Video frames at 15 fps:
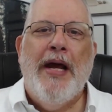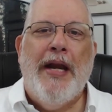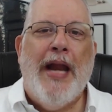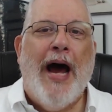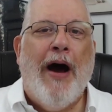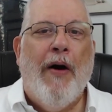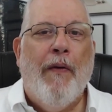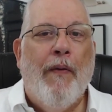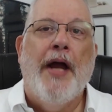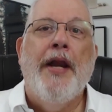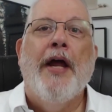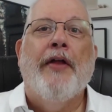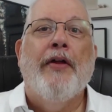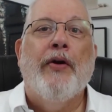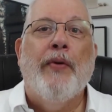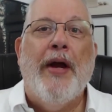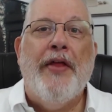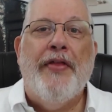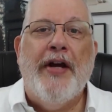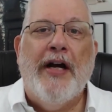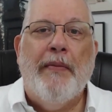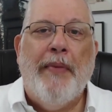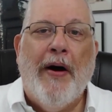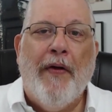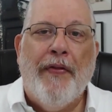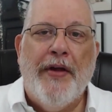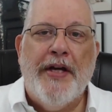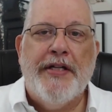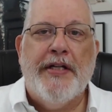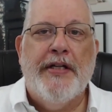Now, another great thing about
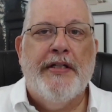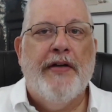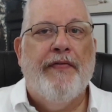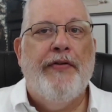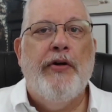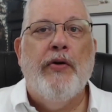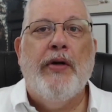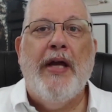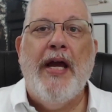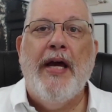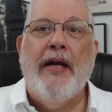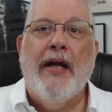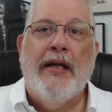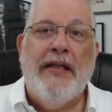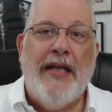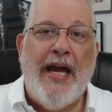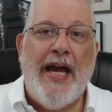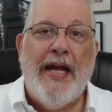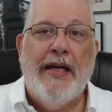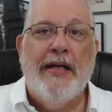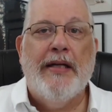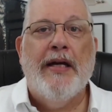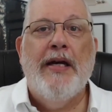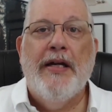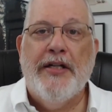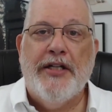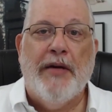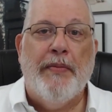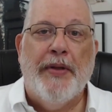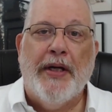this is if you can't attend
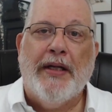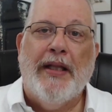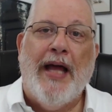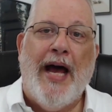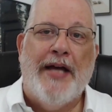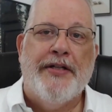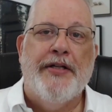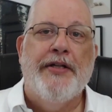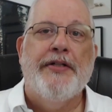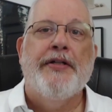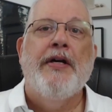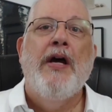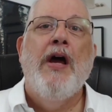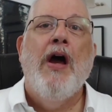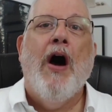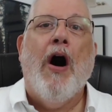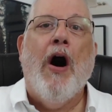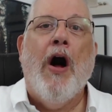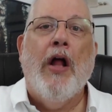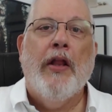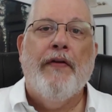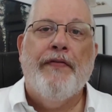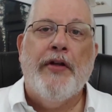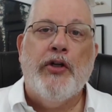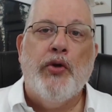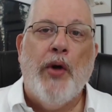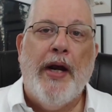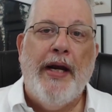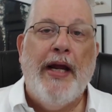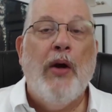some of the classes, all of the
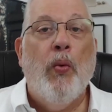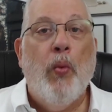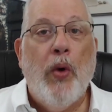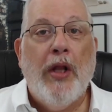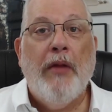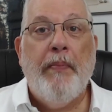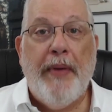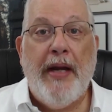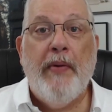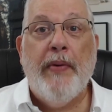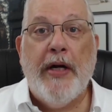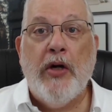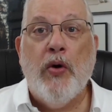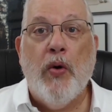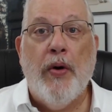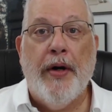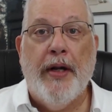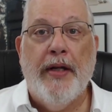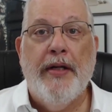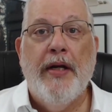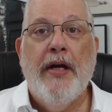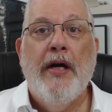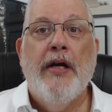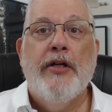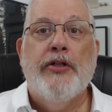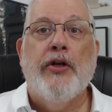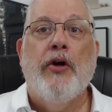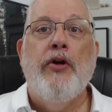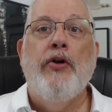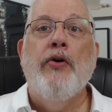training will be recorded
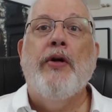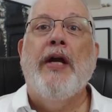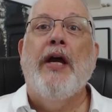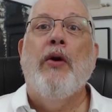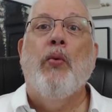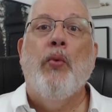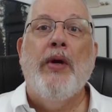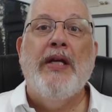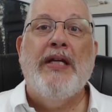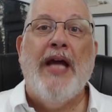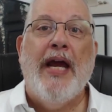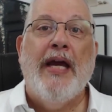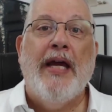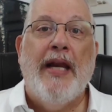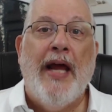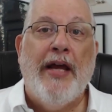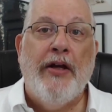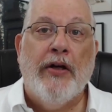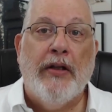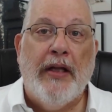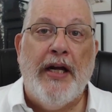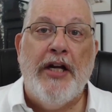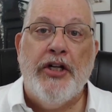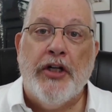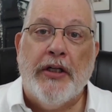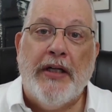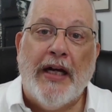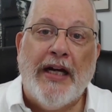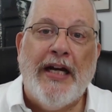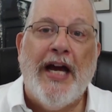so you can retake it at your leisure
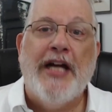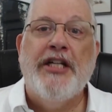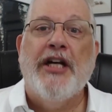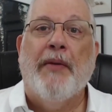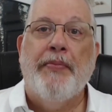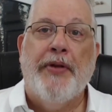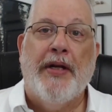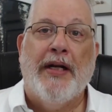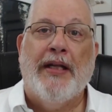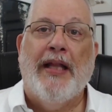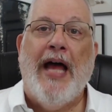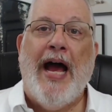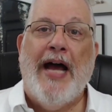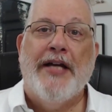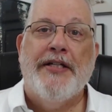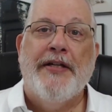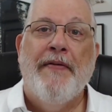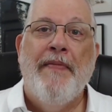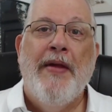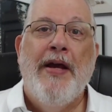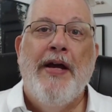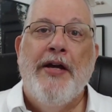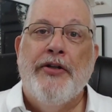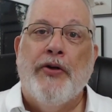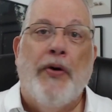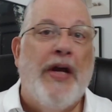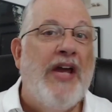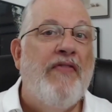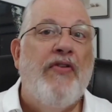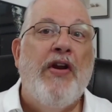to catch up to the class.
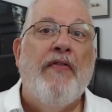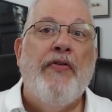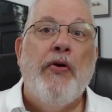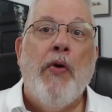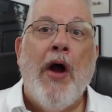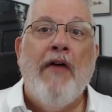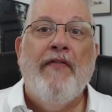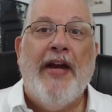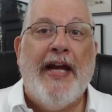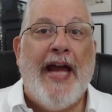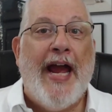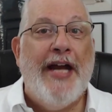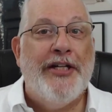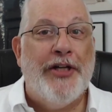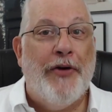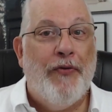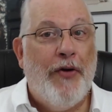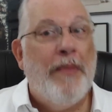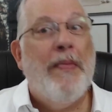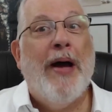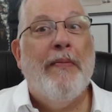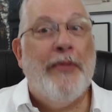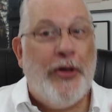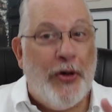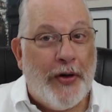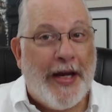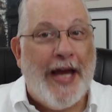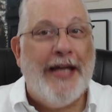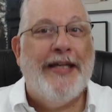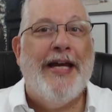So even if you're on vacation, remember you
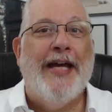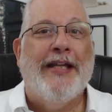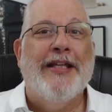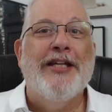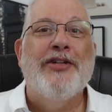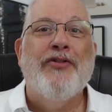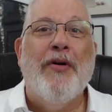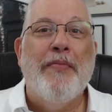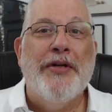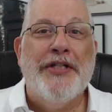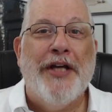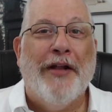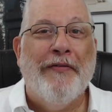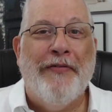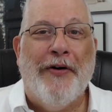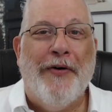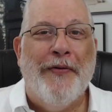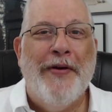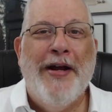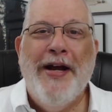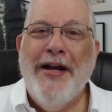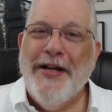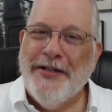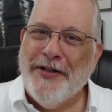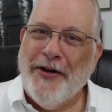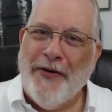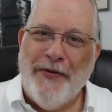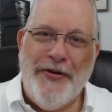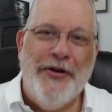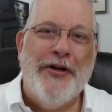can take this from a cell phone,
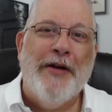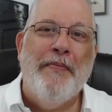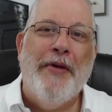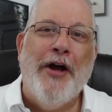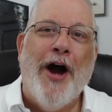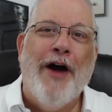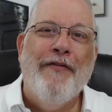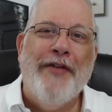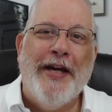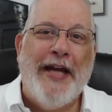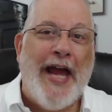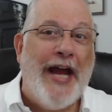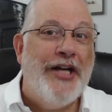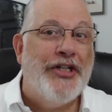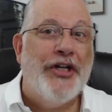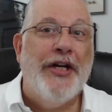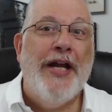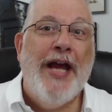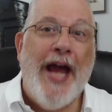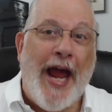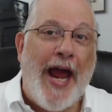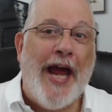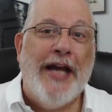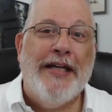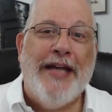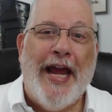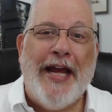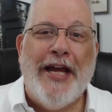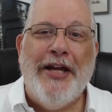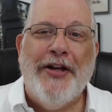so you can be on vacation and
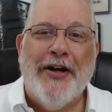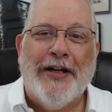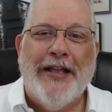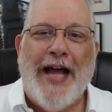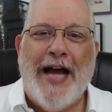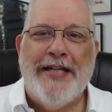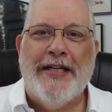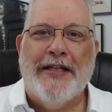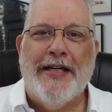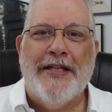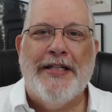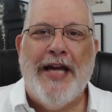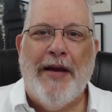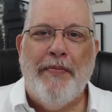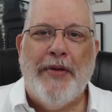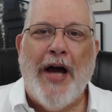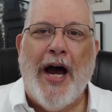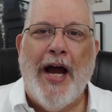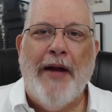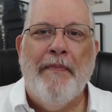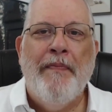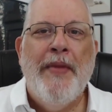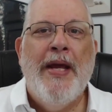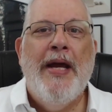taking your class at the same time.